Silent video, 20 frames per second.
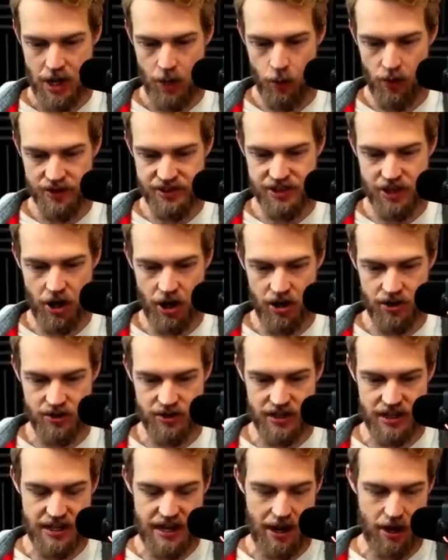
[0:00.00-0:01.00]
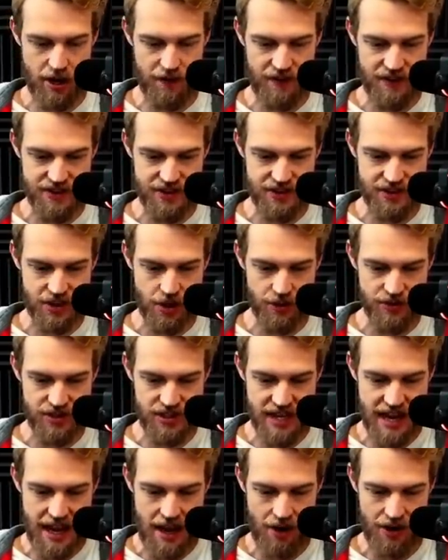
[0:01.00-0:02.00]
Once the, ar the air defenses goes
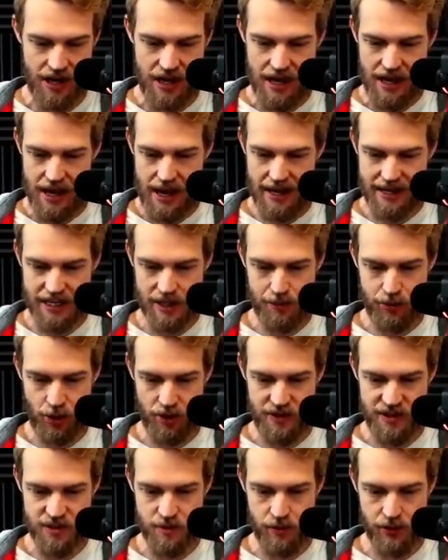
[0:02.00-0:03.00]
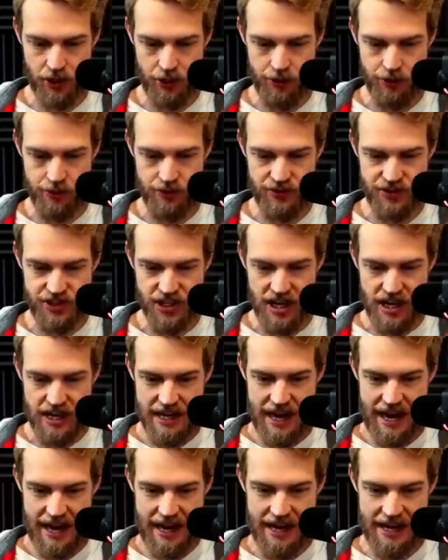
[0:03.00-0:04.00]
down, I can deploy these balloons
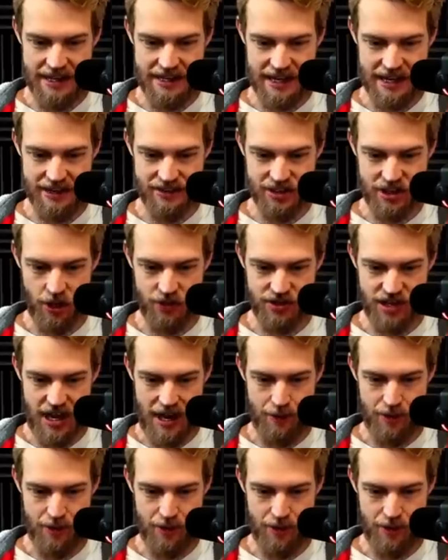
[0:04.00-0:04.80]
and it's go time.